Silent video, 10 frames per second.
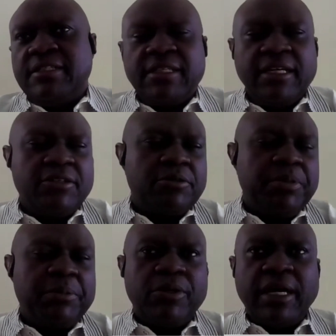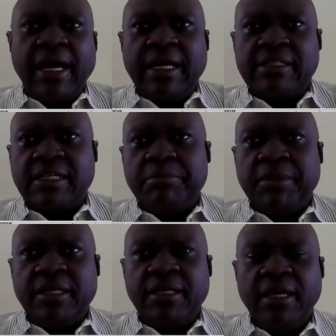This health, people are asking
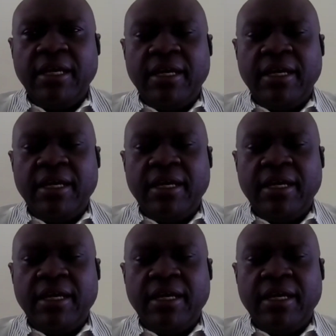me,